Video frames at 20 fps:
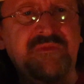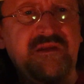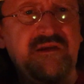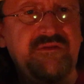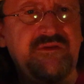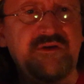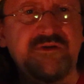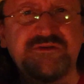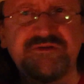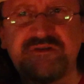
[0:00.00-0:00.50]

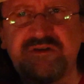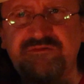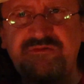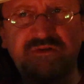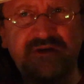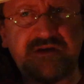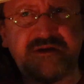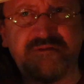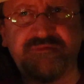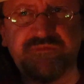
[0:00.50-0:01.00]
and those, I
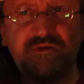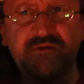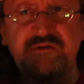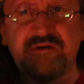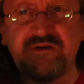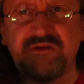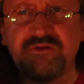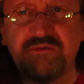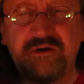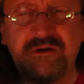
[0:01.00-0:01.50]
forget, they were
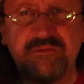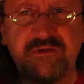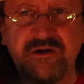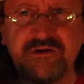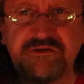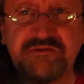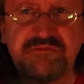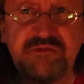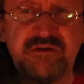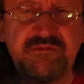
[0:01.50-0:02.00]
like
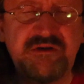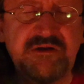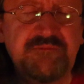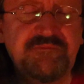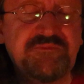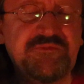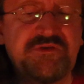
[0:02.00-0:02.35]
$3 maybe.